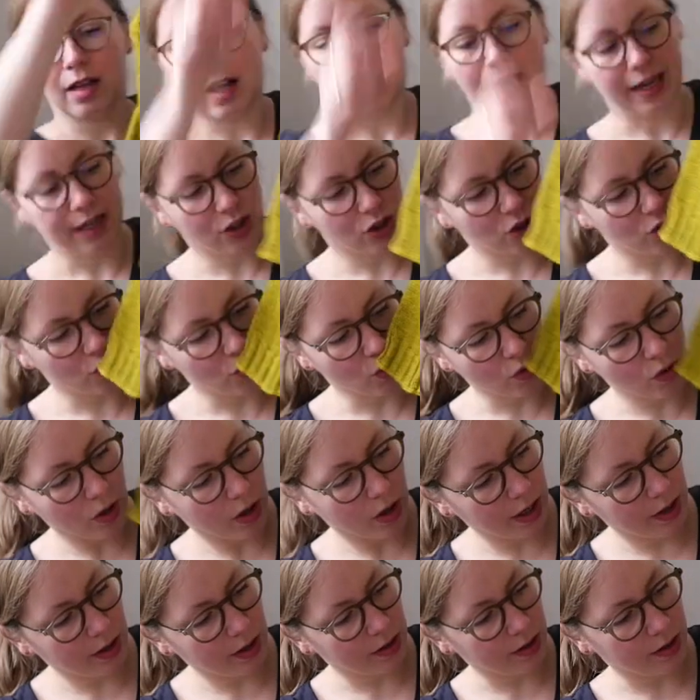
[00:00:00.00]
I
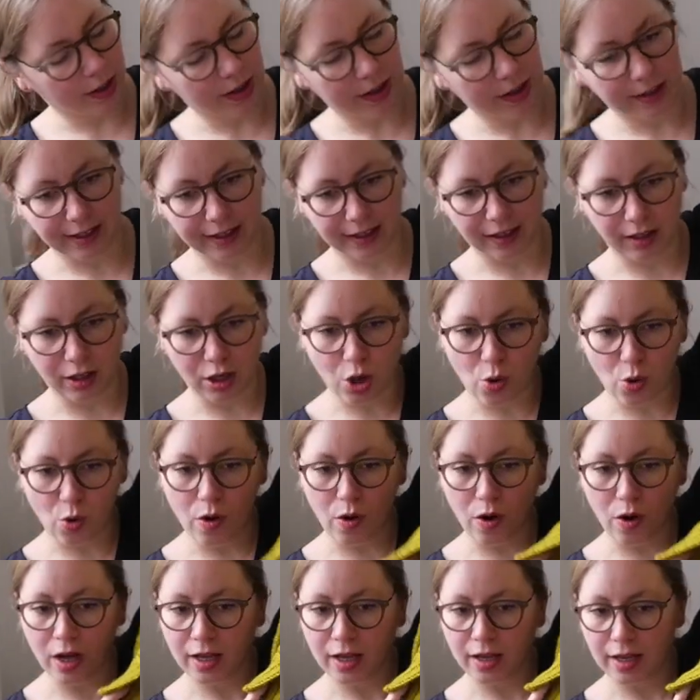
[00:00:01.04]
adore the
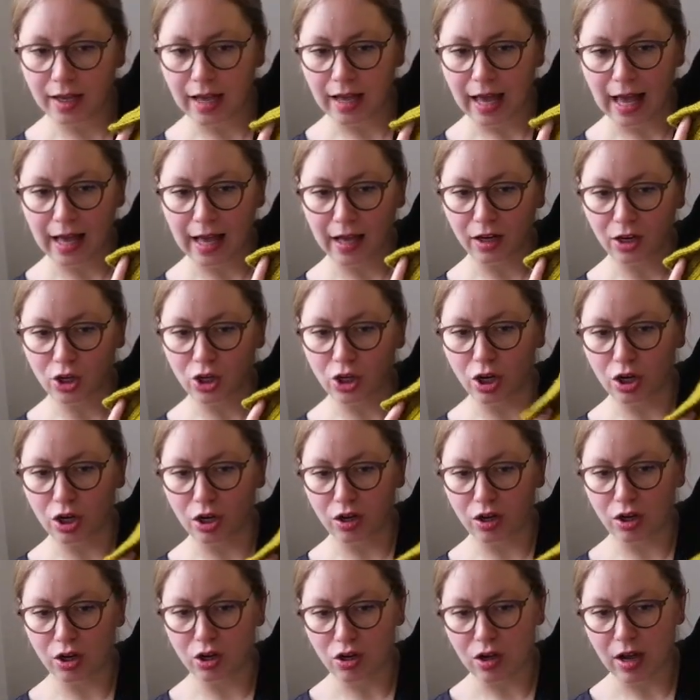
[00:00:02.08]
little
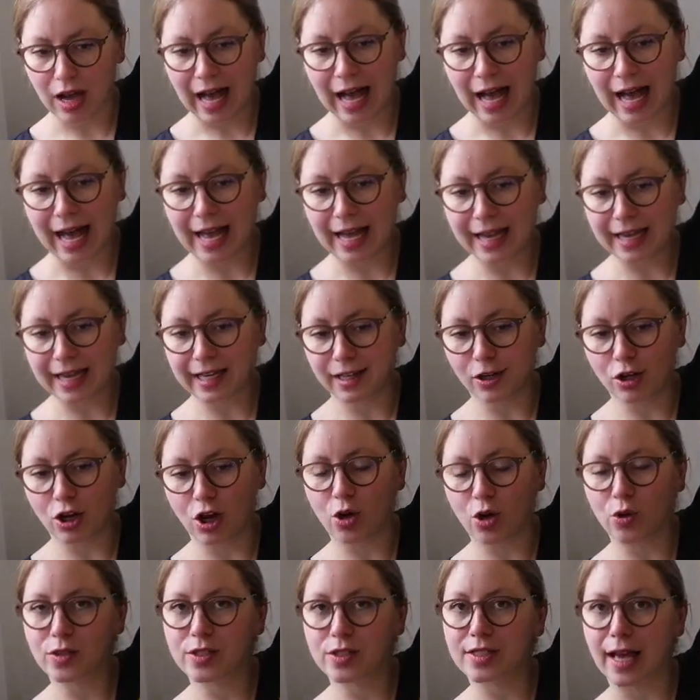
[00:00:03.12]

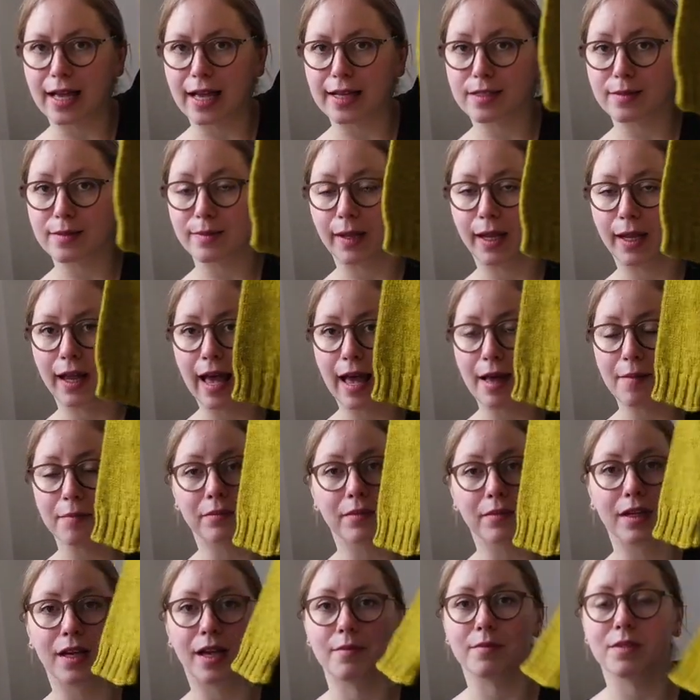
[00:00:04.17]
high-low side split hem.
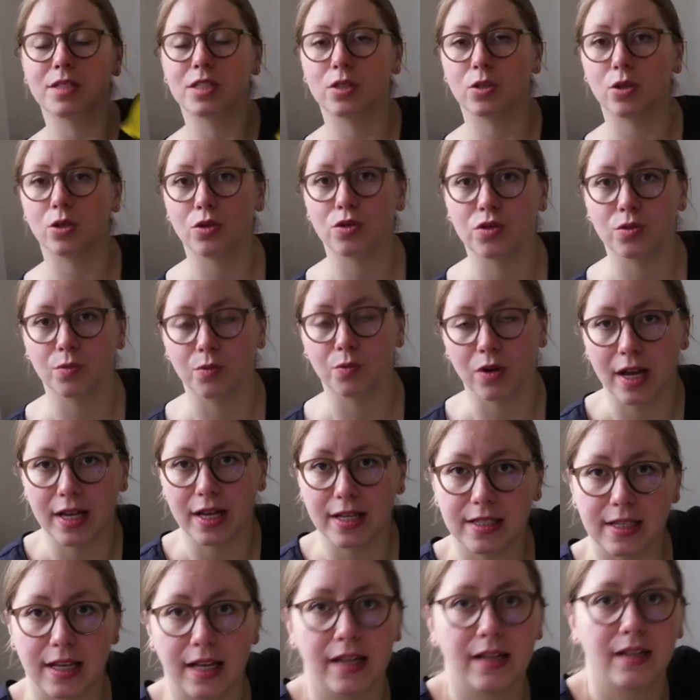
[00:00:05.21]
Comes to no
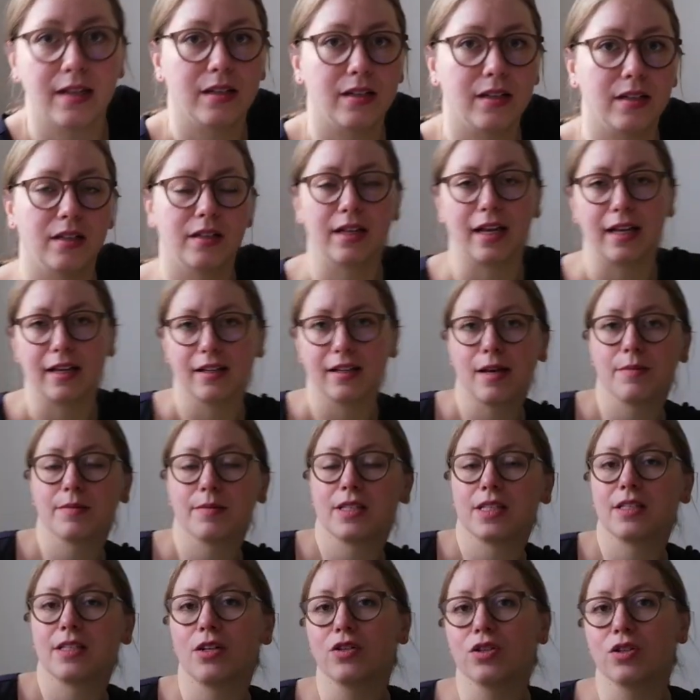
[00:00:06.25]
surprise. That comes
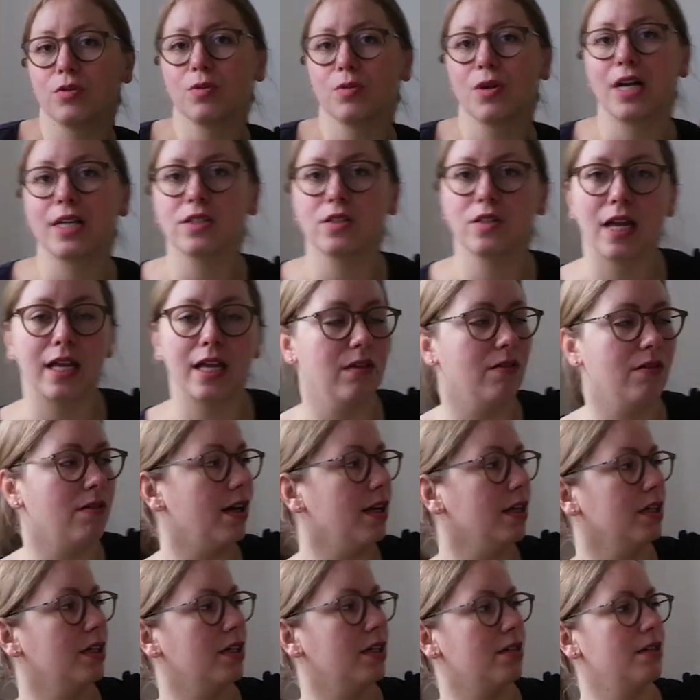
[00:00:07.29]
as no surprise to
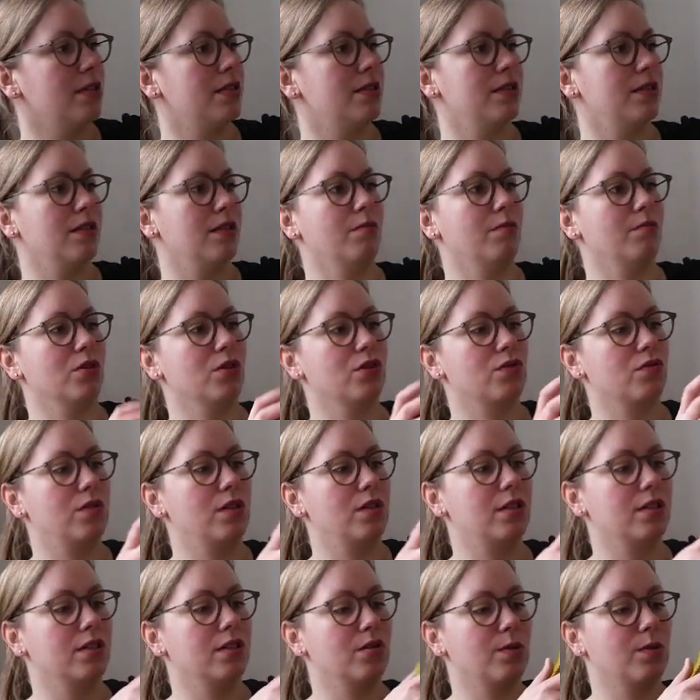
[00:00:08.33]
anyone because the most
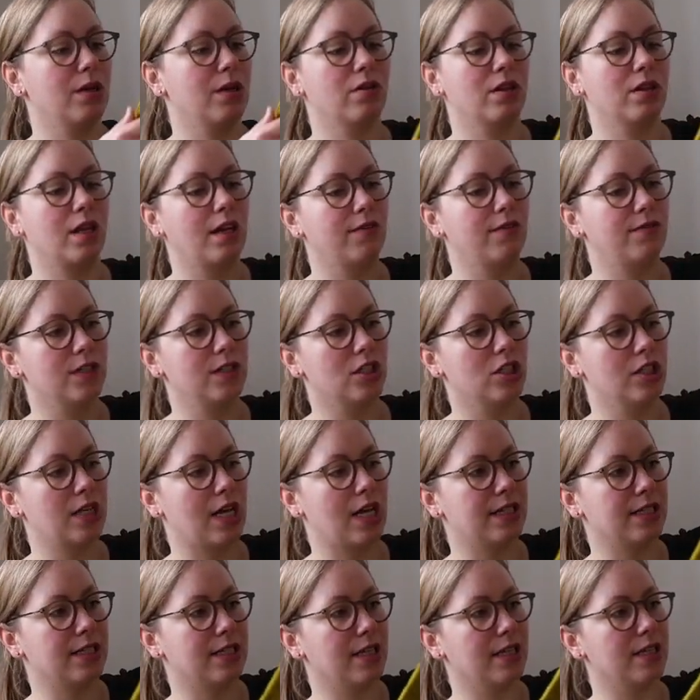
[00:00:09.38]
recent sweater that I finished
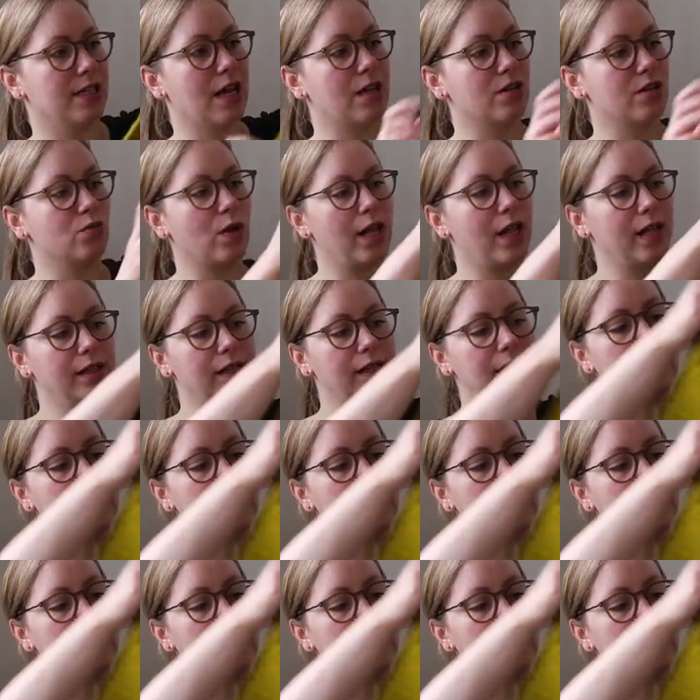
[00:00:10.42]
has that as well.